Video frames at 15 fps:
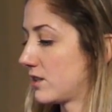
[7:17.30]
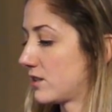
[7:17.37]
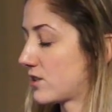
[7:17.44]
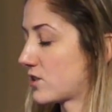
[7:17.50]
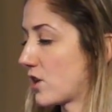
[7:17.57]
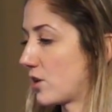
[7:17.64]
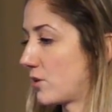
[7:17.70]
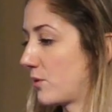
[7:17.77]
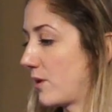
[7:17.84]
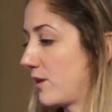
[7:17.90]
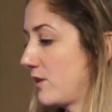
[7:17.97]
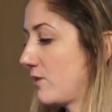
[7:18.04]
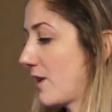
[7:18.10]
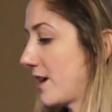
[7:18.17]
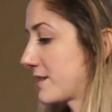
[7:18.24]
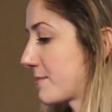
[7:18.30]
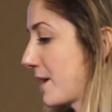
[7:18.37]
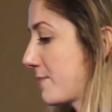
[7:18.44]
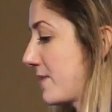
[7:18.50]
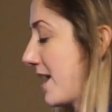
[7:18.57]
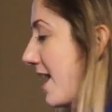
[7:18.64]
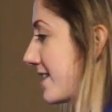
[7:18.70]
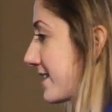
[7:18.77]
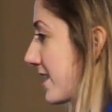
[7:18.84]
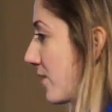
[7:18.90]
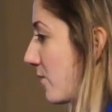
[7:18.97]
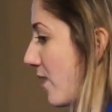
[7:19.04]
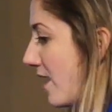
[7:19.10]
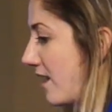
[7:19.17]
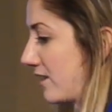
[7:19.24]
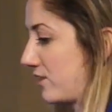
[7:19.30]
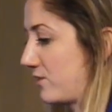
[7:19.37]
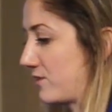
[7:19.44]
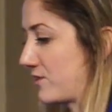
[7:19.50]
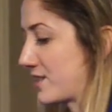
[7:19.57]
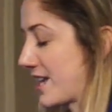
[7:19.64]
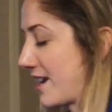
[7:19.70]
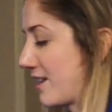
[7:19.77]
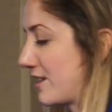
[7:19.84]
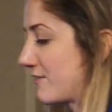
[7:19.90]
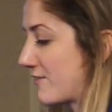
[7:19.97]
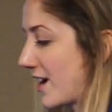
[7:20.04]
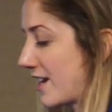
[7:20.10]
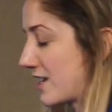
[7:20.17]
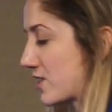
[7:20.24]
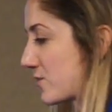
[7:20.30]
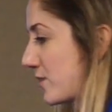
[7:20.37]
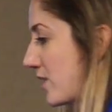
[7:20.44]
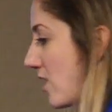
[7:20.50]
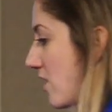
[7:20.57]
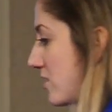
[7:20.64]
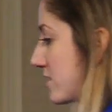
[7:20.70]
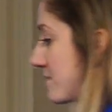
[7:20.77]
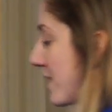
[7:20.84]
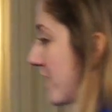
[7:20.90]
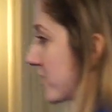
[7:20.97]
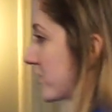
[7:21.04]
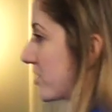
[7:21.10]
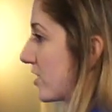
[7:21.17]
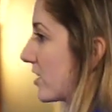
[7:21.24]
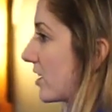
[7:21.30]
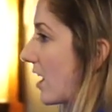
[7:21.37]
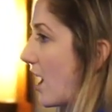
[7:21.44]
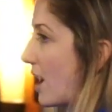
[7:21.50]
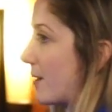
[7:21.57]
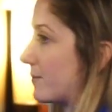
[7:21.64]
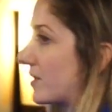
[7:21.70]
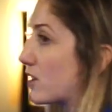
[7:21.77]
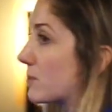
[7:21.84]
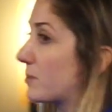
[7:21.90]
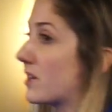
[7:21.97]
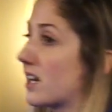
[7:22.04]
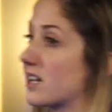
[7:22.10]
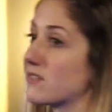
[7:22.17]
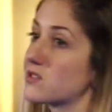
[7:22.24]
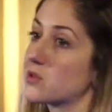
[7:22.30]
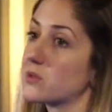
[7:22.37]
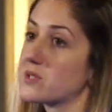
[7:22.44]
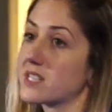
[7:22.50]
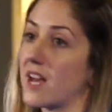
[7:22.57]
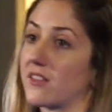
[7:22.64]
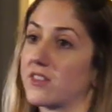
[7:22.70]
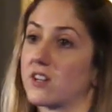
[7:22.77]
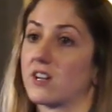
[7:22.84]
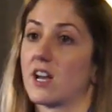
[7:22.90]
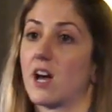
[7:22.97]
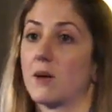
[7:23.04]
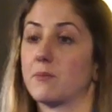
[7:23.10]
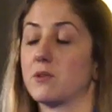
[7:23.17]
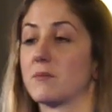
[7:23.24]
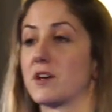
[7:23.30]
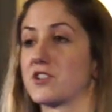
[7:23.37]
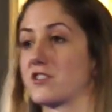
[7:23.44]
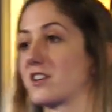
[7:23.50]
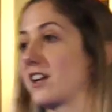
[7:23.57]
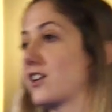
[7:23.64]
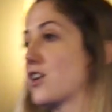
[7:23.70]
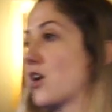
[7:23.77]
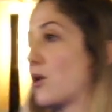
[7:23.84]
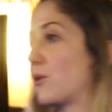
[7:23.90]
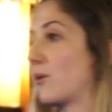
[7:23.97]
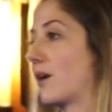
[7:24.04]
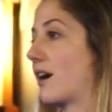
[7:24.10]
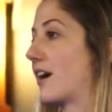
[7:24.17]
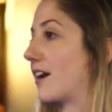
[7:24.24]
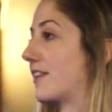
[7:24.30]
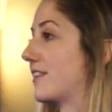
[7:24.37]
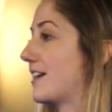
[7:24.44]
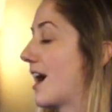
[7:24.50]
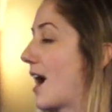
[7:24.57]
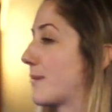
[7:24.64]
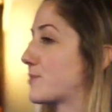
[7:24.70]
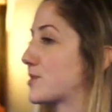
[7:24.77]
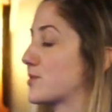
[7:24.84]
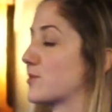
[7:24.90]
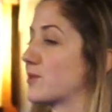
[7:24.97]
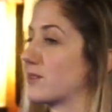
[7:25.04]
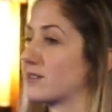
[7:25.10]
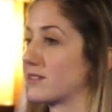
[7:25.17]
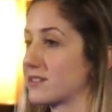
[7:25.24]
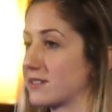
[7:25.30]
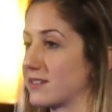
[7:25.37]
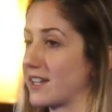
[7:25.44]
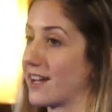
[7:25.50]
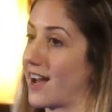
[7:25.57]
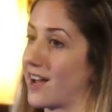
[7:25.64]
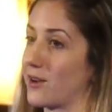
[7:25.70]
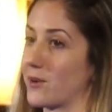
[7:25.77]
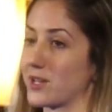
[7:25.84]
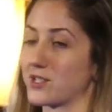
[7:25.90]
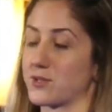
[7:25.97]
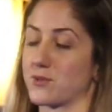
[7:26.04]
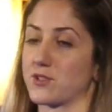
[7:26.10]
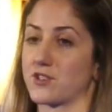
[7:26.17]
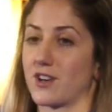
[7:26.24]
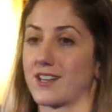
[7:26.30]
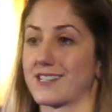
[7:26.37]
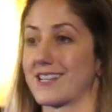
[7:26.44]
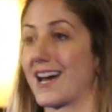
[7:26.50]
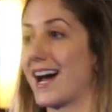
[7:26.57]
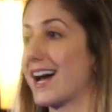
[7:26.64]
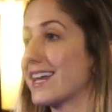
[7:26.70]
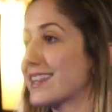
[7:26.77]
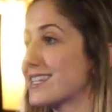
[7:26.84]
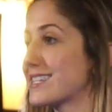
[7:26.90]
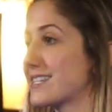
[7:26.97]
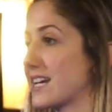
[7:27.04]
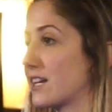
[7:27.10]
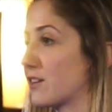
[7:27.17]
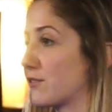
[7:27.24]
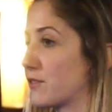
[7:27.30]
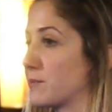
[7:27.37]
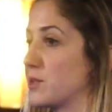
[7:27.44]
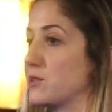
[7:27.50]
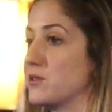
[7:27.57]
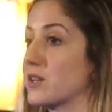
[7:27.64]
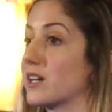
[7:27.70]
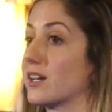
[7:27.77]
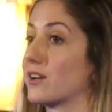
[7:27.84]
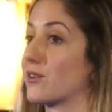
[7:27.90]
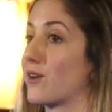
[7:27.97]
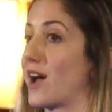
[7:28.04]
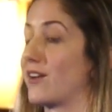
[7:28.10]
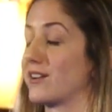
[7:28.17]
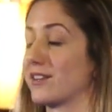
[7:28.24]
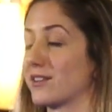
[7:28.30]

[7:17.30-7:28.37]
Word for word: So you guys might be asking, well, you, you send an invite, it's really hard to measure. Um, there are plenty of tools out there to help you measure it. I know uh, the App Store, the iOS Store tries to hide this data from you. You can get around it.